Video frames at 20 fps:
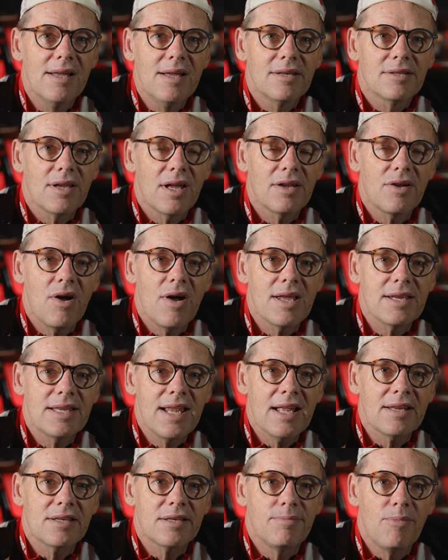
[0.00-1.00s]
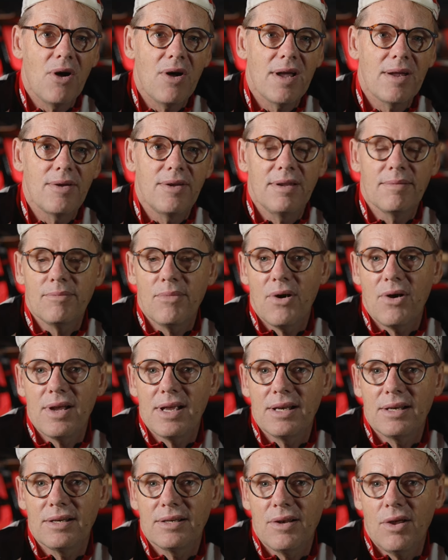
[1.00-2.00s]
So guys, that's my
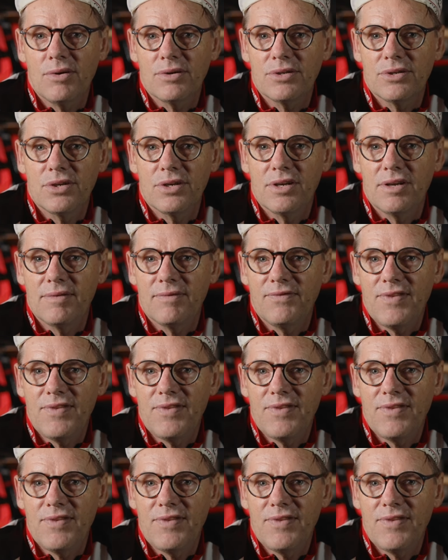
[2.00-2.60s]
long-term